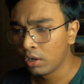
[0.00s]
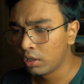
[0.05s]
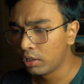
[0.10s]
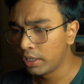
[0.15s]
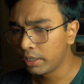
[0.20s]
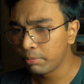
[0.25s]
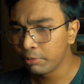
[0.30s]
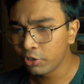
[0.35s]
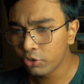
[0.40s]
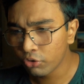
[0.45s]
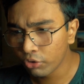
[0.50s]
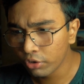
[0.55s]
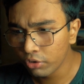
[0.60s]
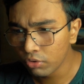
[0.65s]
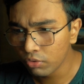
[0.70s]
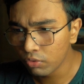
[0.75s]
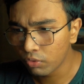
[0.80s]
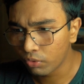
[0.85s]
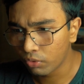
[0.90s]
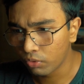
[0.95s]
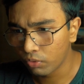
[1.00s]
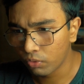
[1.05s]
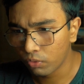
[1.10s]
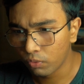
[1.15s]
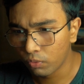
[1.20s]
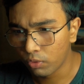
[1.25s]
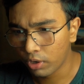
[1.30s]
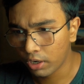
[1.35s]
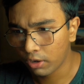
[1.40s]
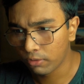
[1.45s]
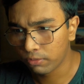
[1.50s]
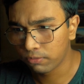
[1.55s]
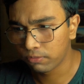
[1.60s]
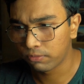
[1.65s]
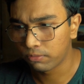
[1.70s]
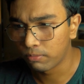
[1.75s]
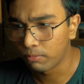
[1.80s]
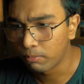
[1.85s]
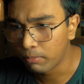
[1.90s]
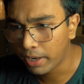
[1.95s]
let me show you one of
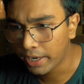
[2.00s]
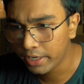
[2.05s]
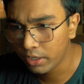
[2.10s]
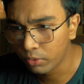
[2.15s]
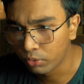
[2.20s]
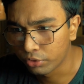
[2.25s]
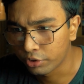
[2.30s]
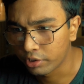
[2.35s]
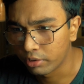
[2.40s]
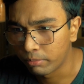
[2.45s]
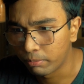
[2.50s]
my Notion